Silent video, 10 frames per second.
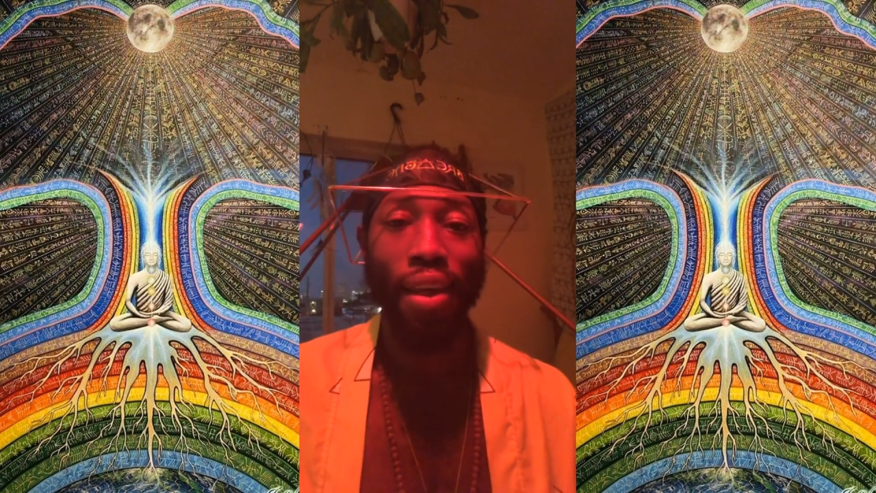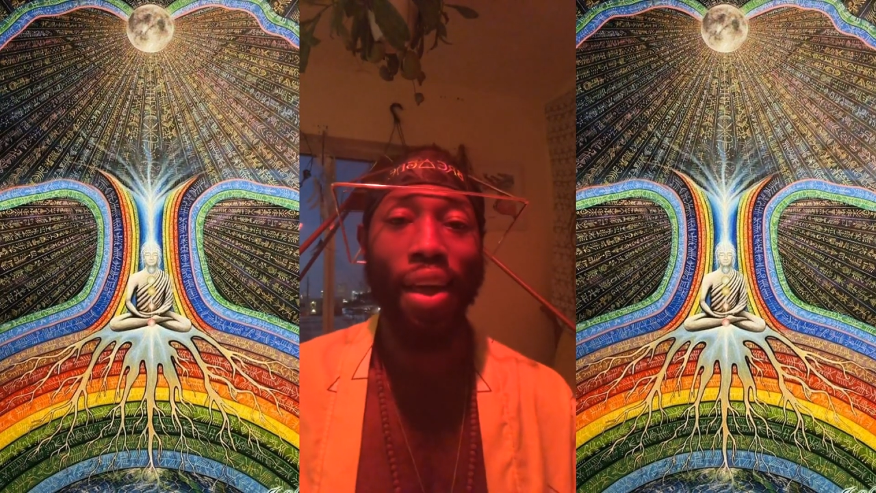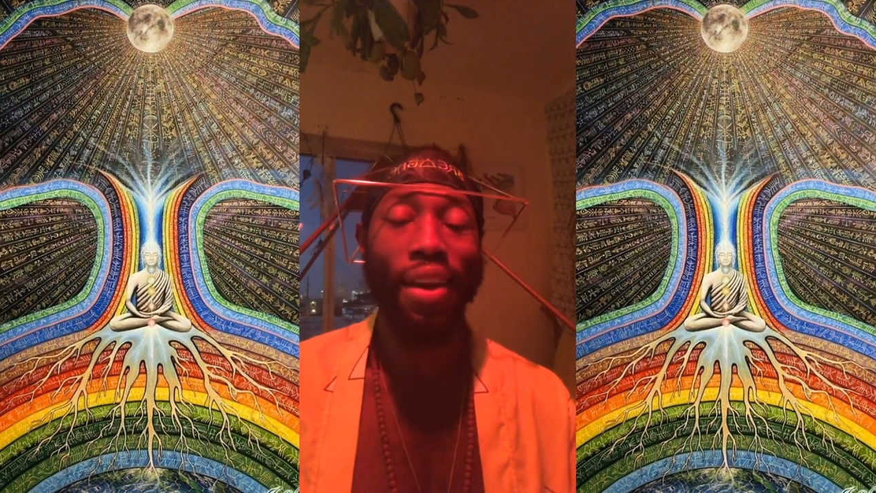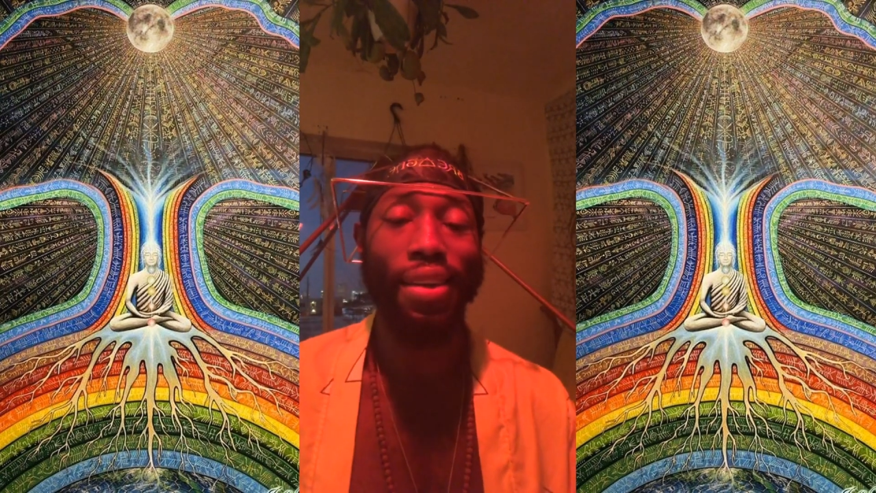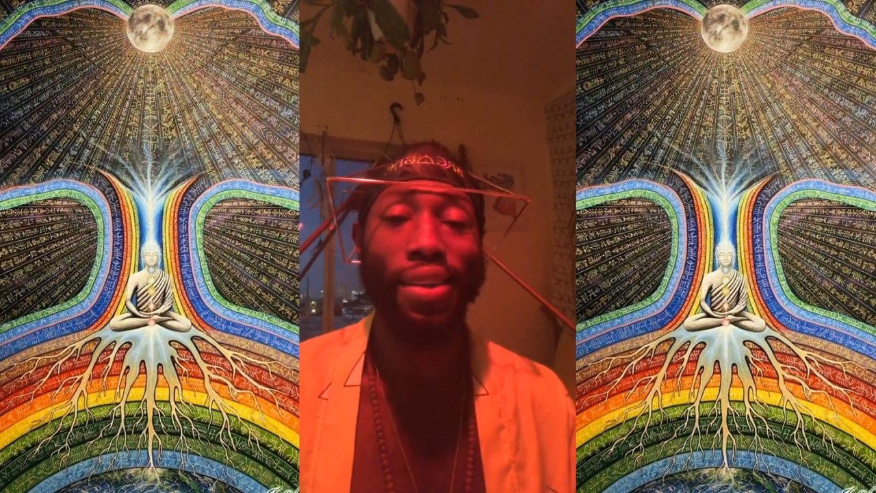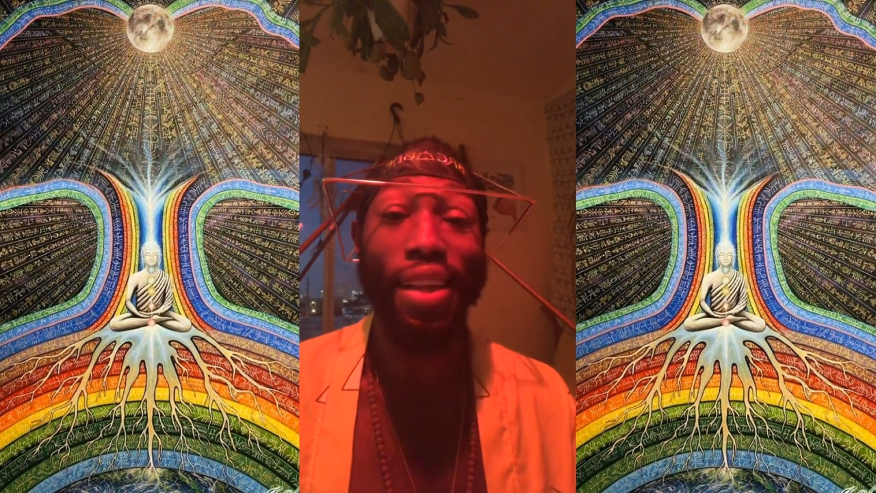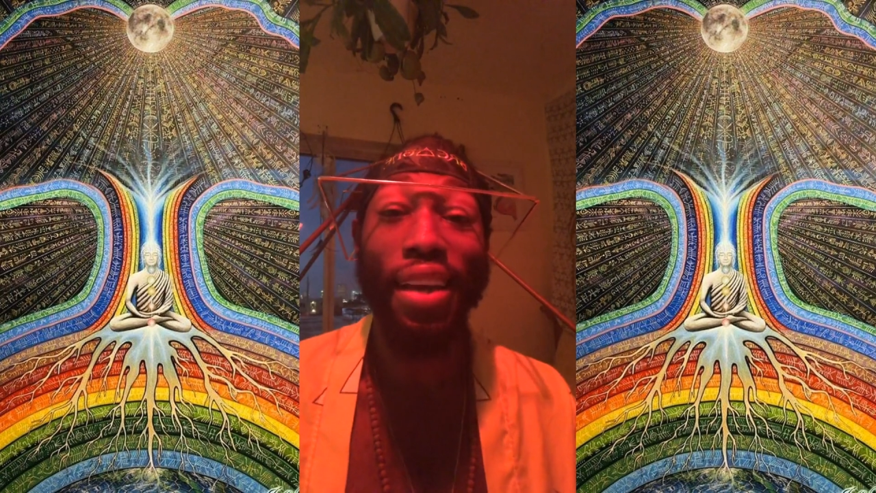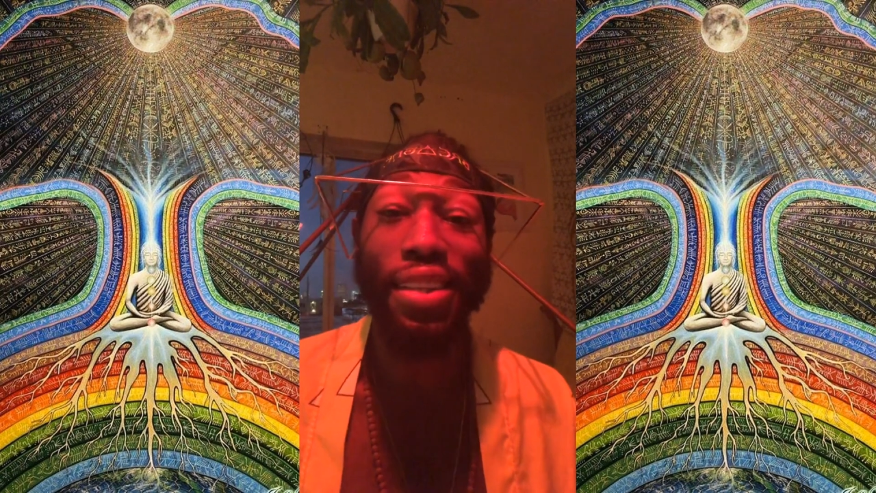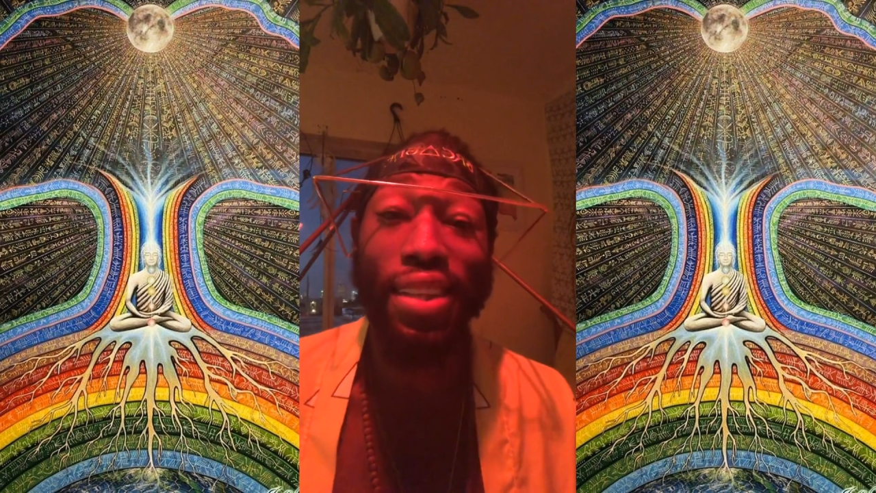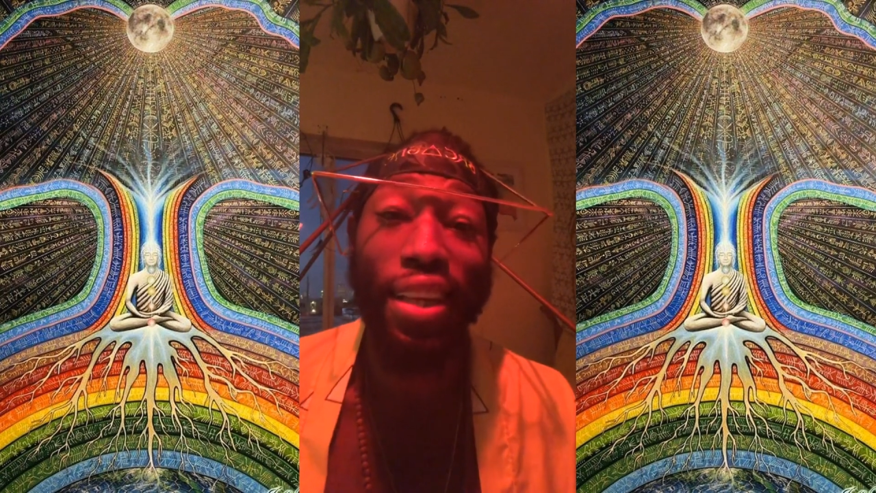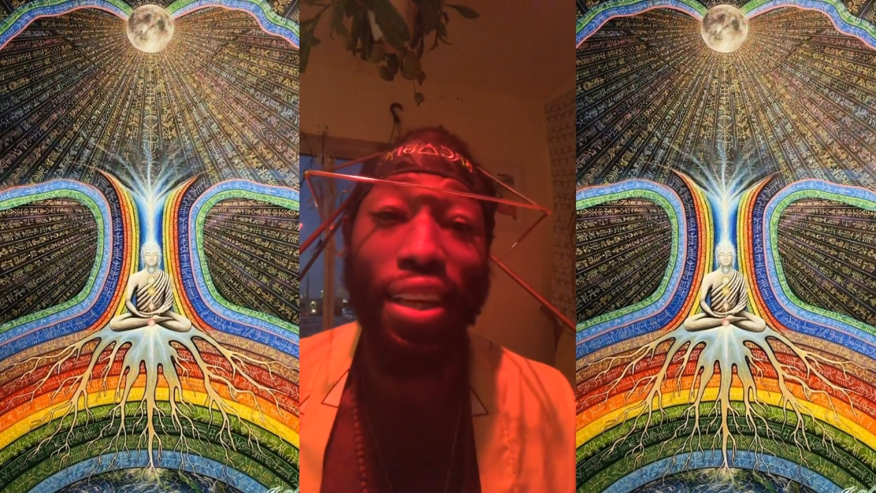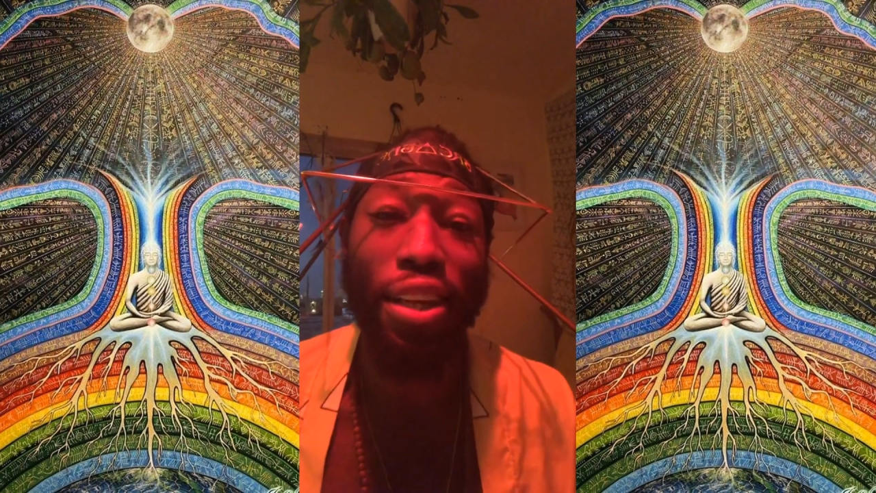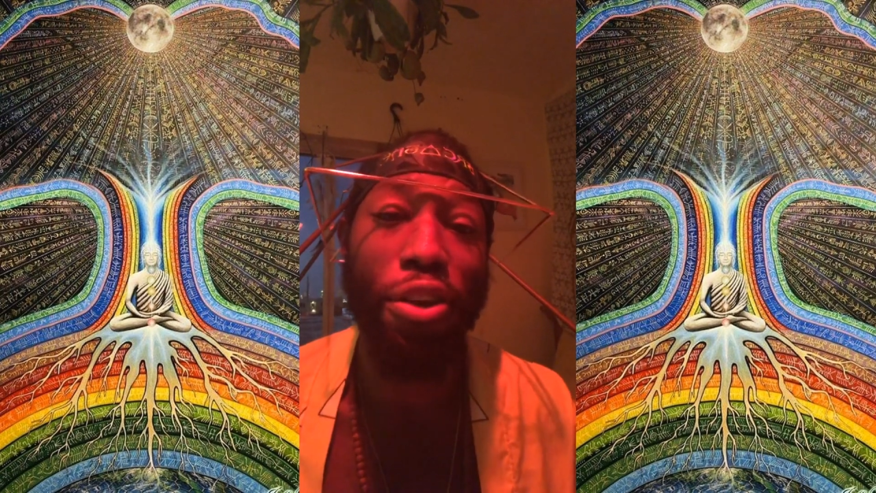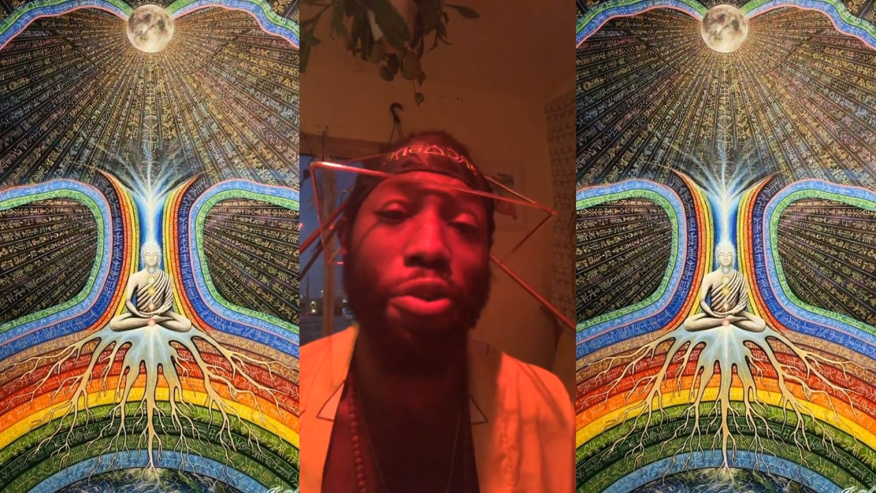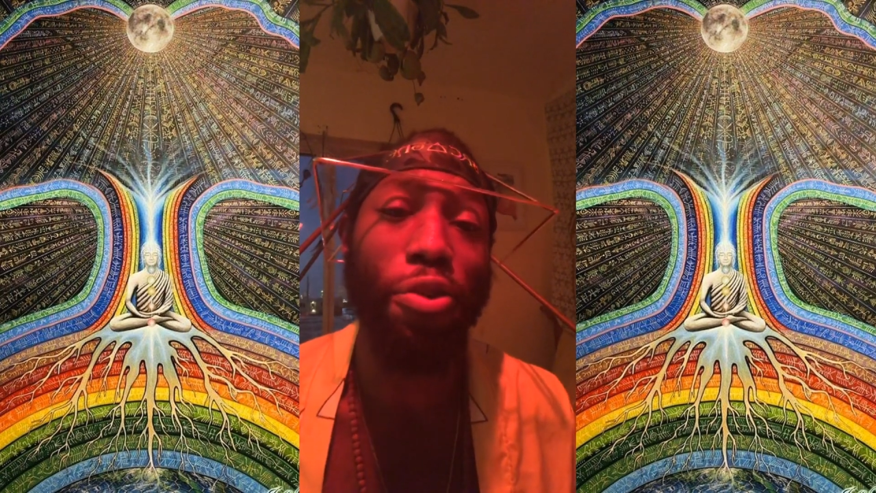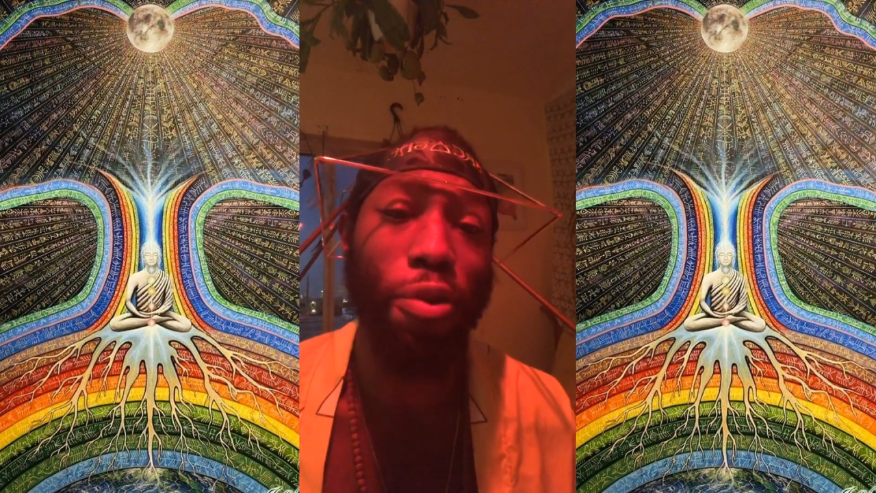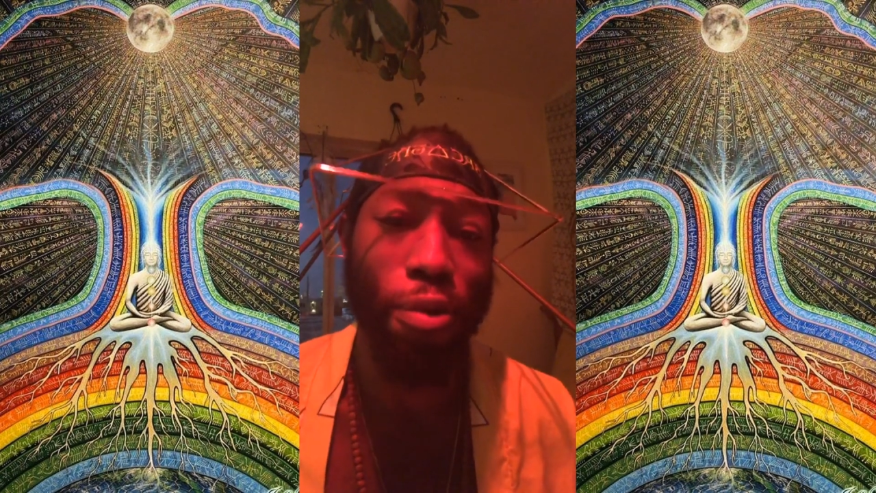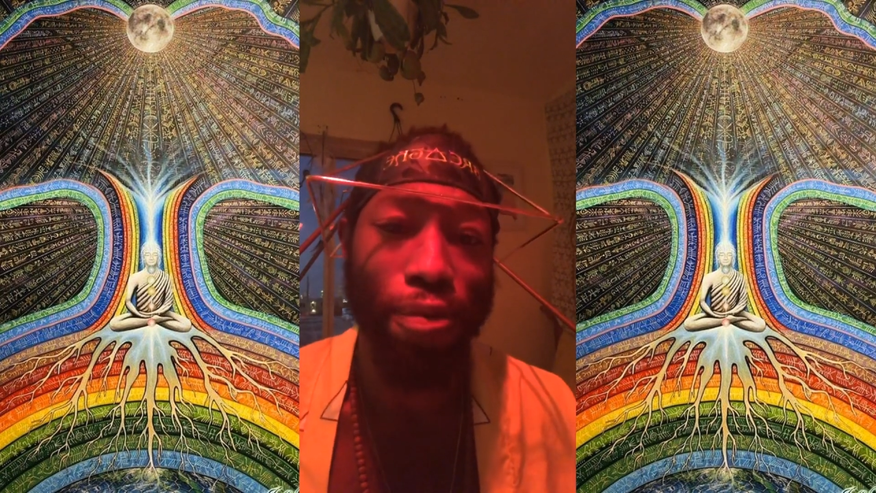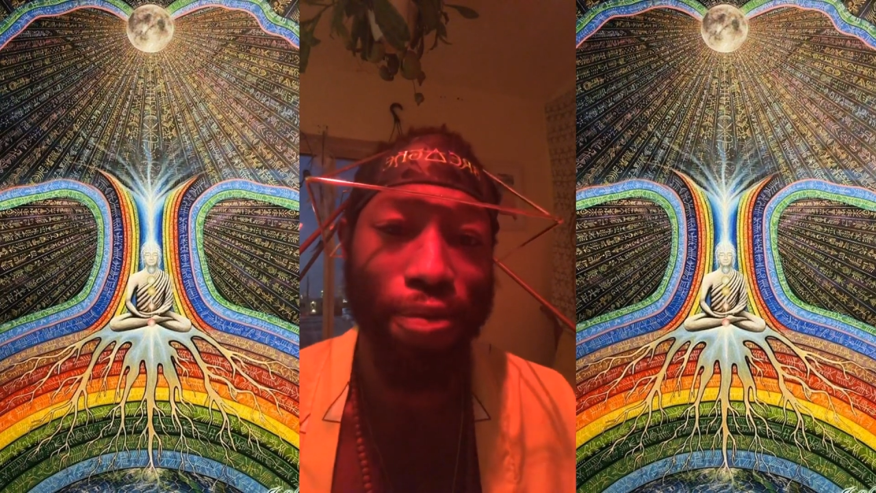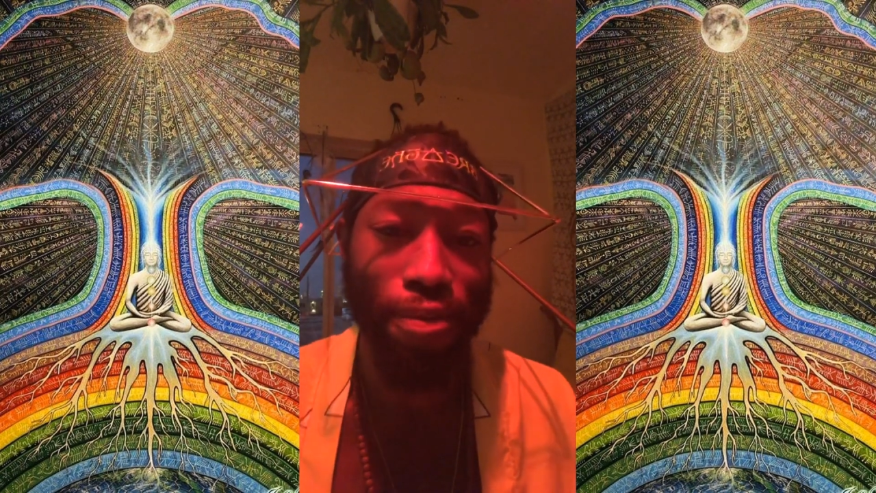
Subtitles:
that is 19 years old.